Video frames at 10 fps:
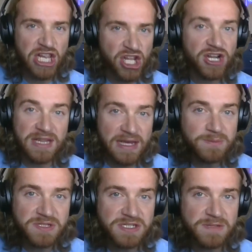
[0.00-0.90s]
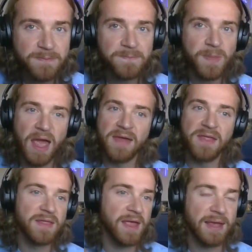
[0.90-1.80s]
glimpse, and
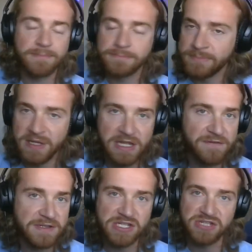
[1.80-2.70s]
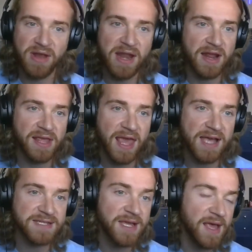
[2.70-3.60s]
then the defense just ran out of
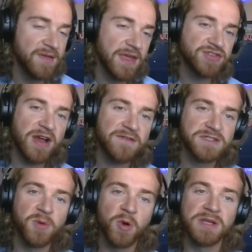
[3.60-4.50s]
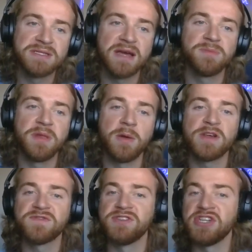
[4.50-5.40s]
gas. They travel to Morgantown to play
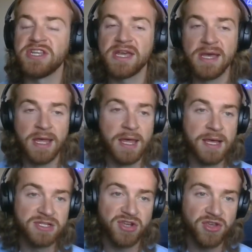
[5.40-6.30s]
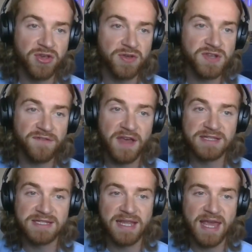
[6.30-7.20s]
West Virginia, so all you Utah
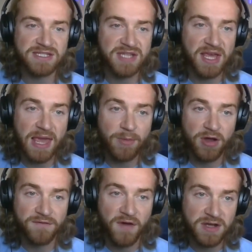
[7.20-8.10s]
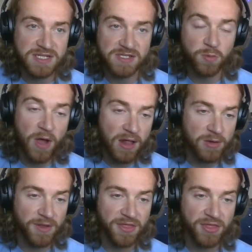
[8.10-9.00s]
fans can catch that game on Fox as well
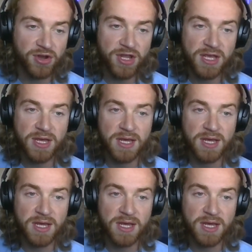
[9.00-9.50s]
at 1:30.